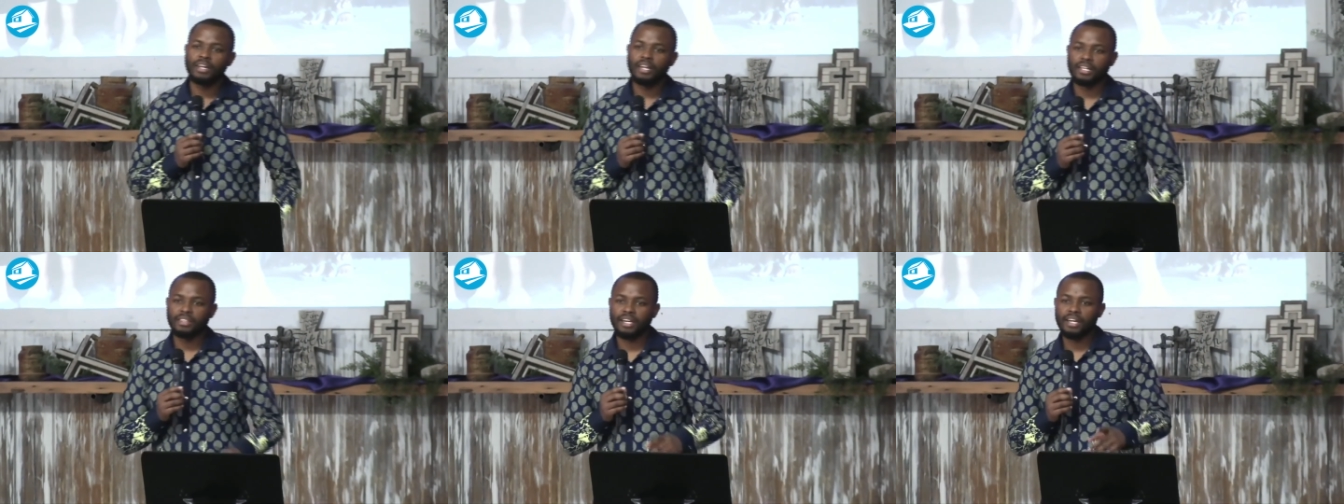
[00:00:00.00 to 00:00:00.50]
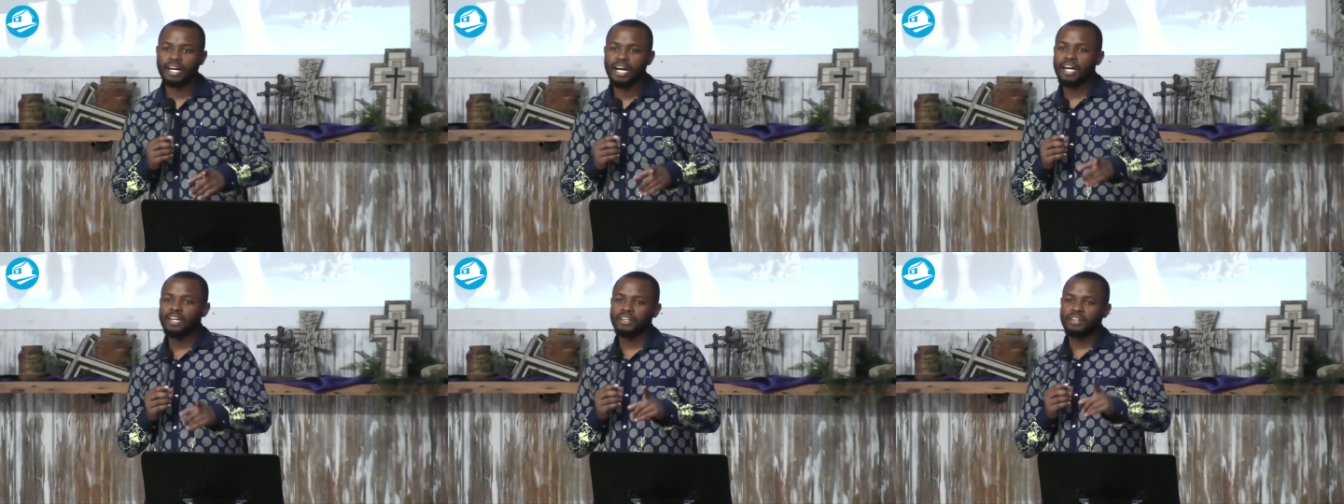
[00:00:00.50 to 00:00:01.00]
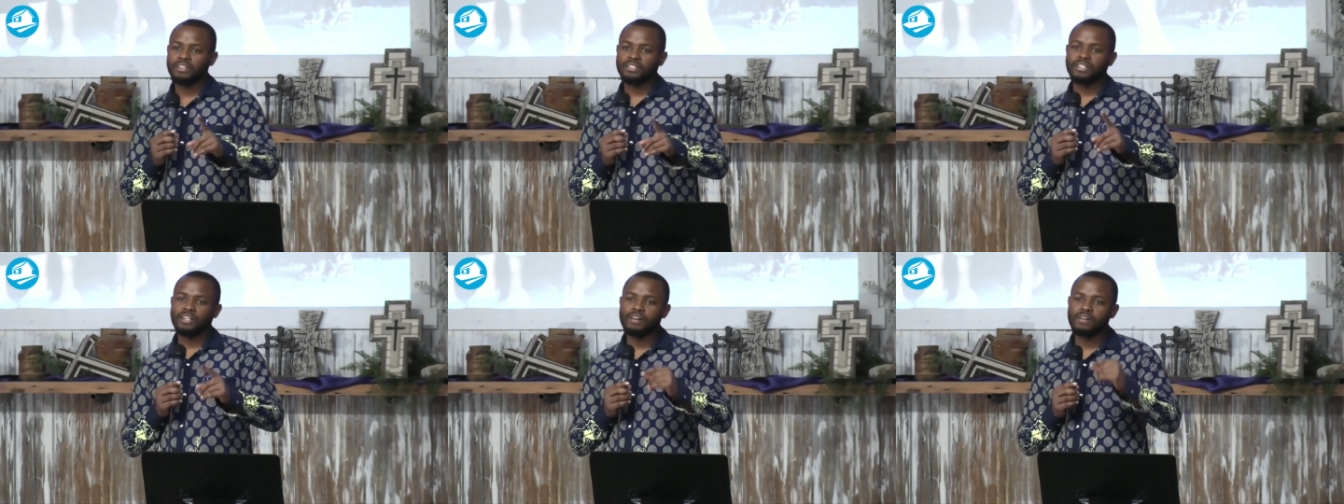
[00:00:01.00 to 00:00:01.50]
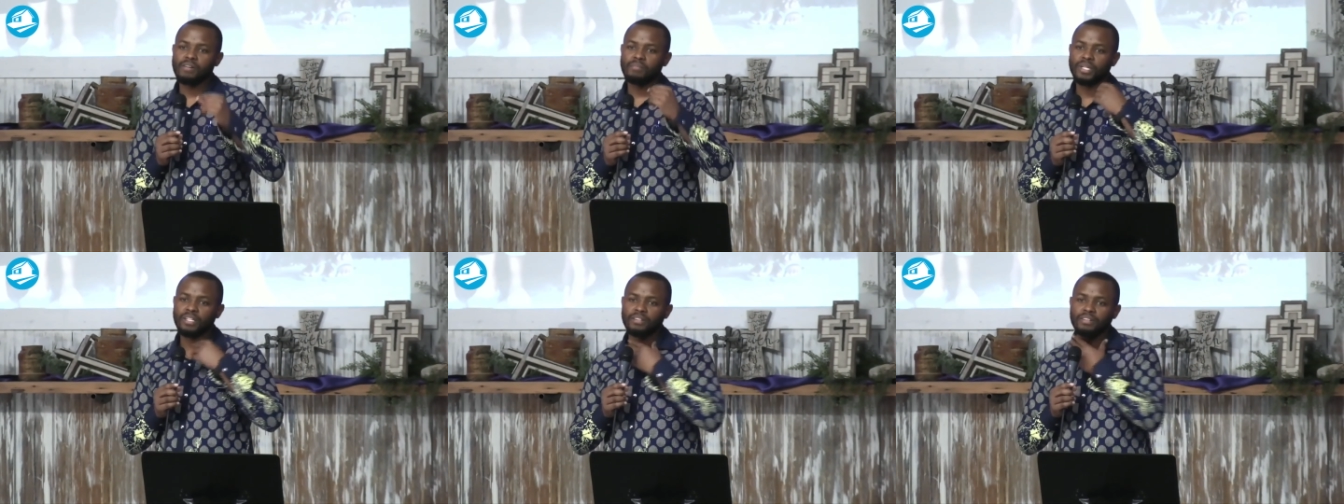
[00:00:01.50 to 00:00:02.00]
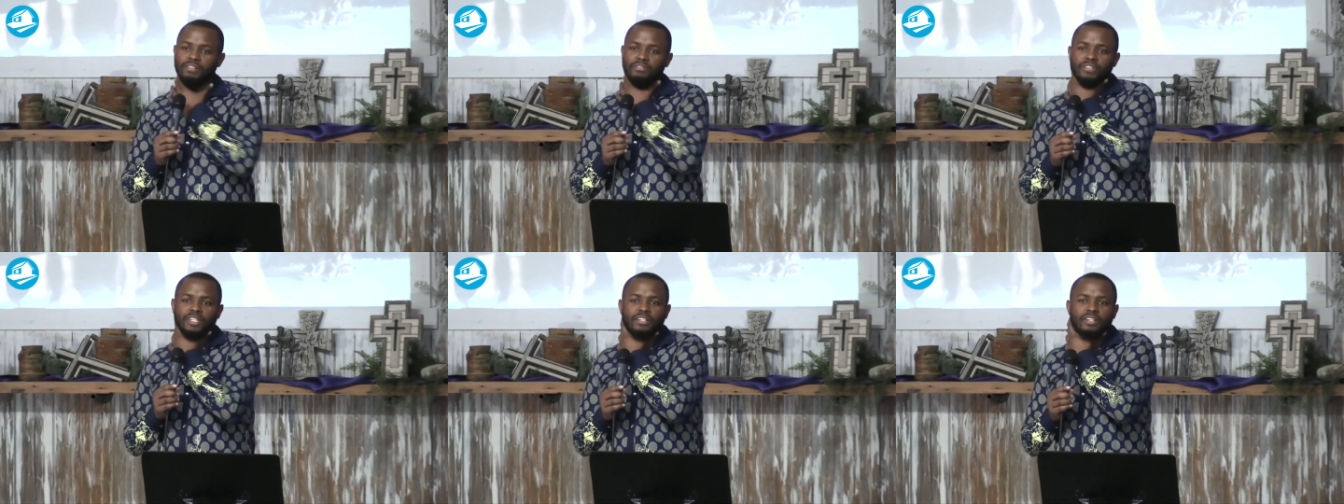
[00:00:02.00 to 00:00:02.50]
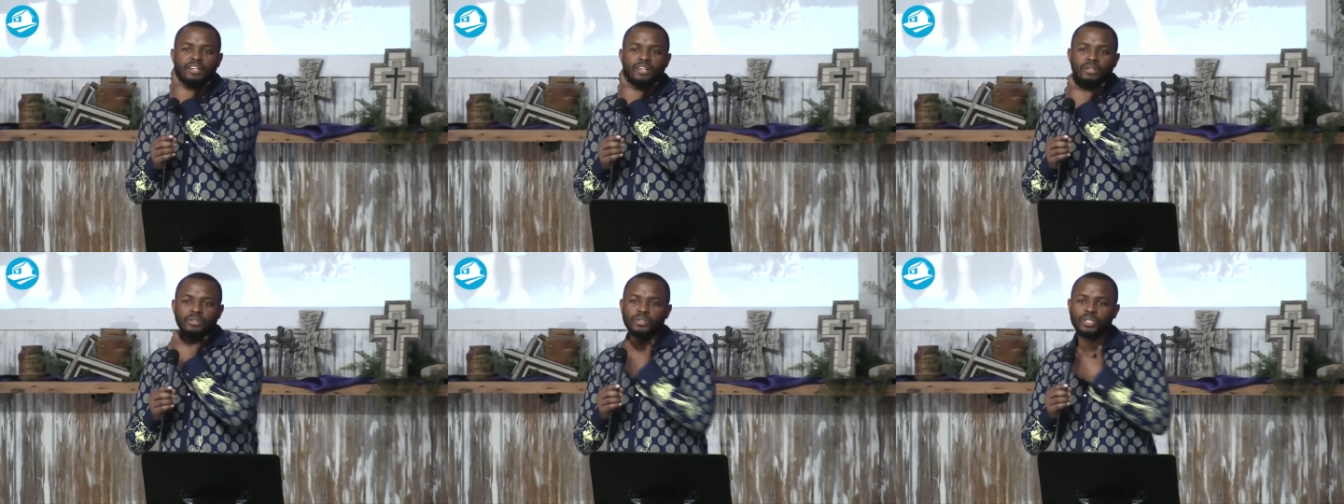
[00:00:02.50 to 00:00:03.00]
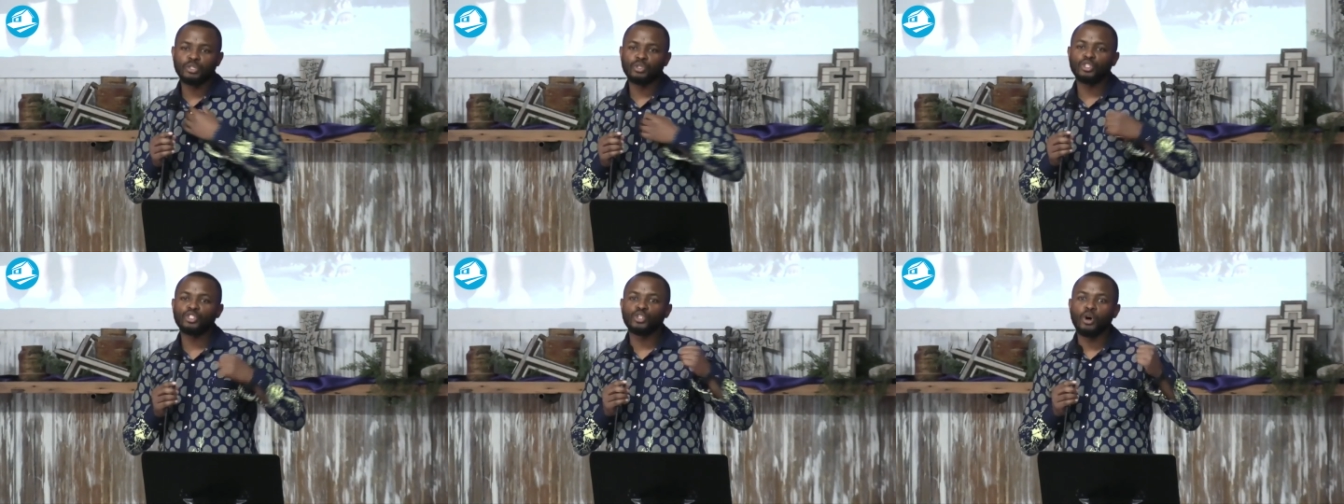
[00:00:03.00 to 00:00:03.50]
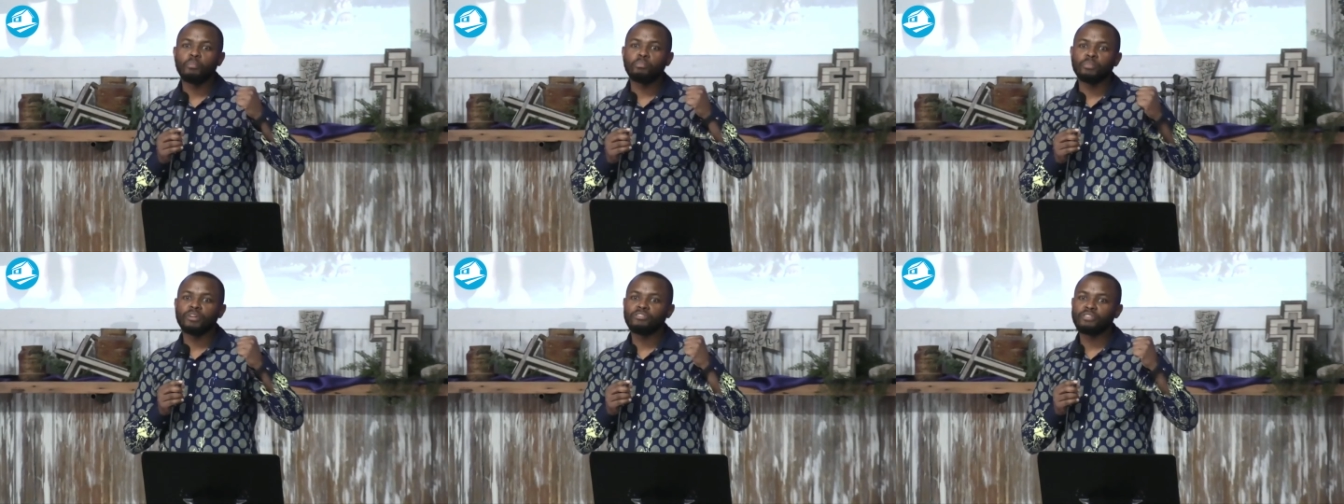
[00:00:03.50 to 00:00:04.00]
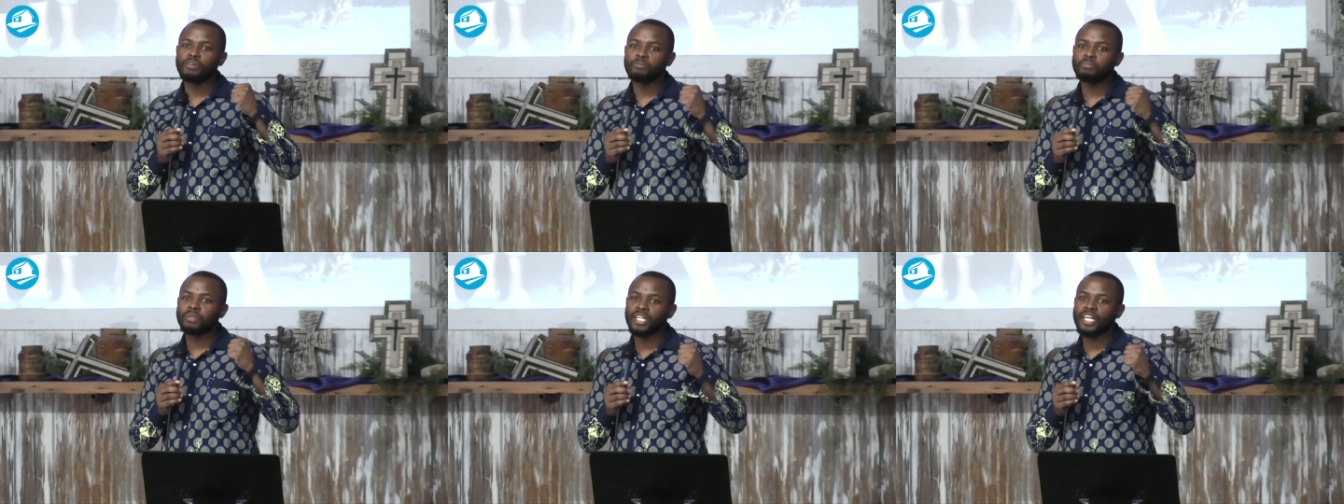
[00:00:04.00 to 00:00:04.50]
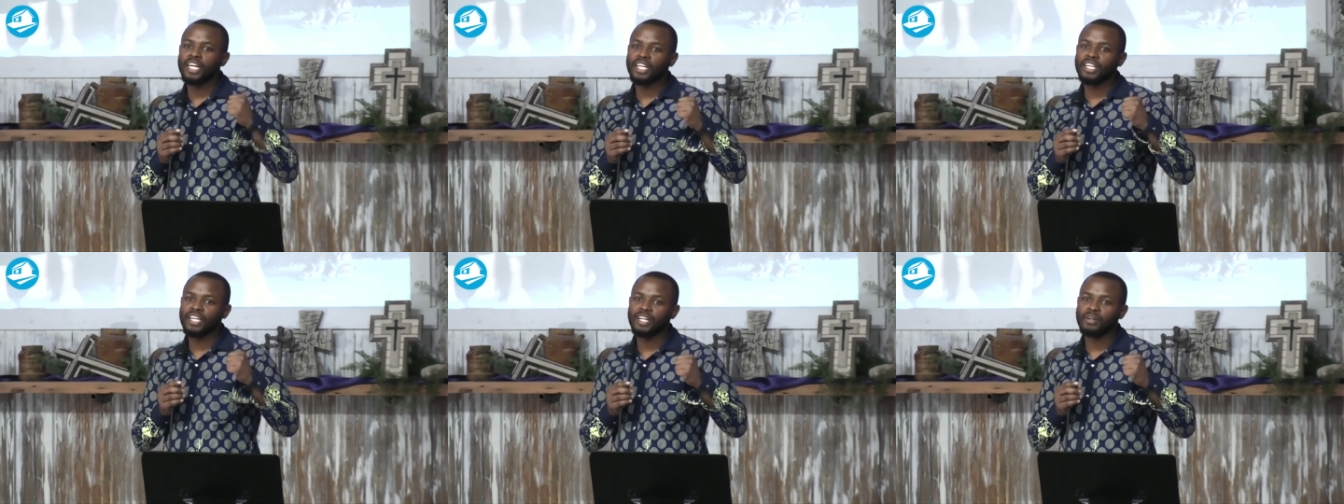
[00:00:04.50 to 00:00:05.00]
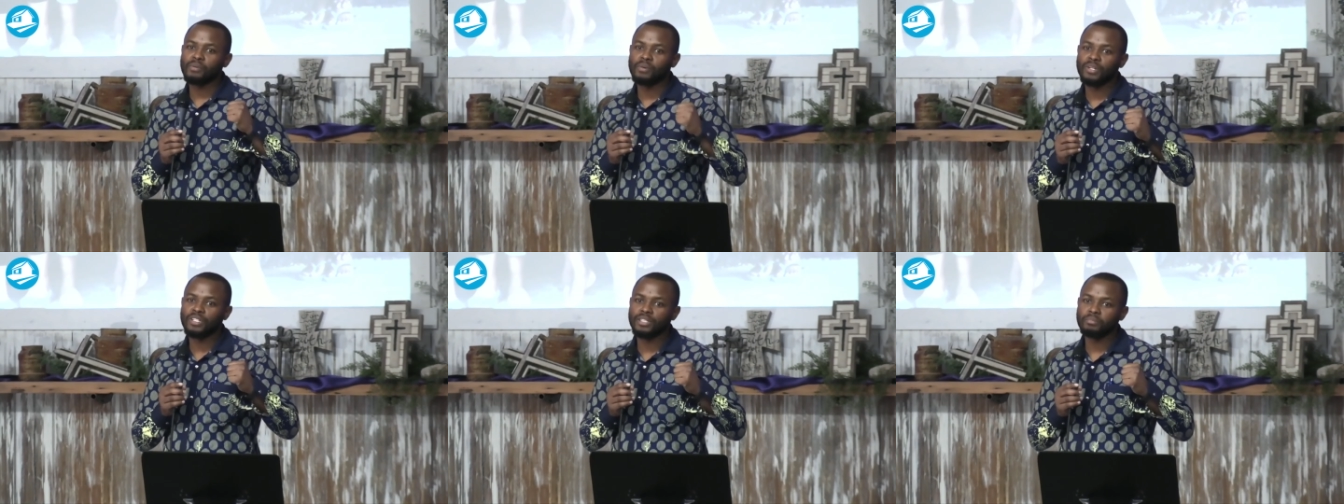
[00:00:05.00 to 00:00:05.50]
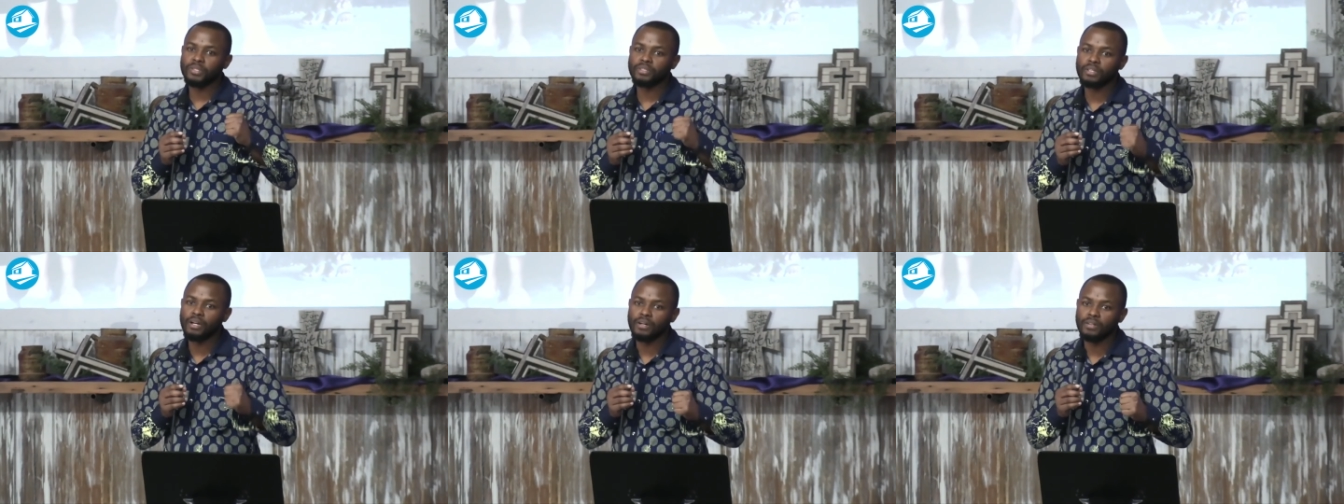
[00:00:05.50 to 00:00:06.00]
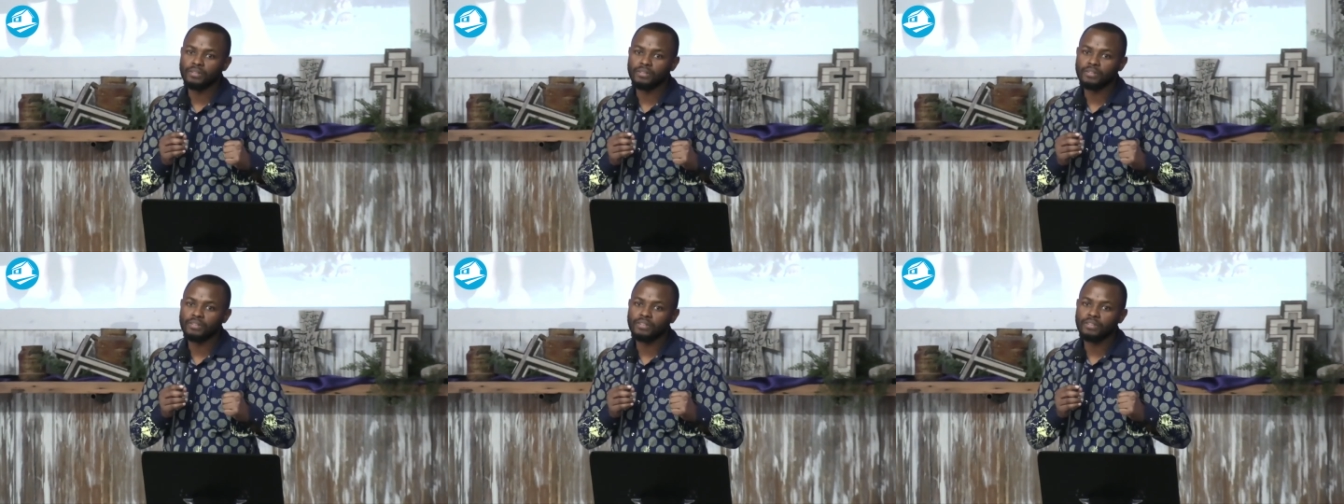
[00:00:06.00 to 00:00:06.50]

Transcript: Like the guy in a nursing home in Greenville who tried to stop me from playing worship songs.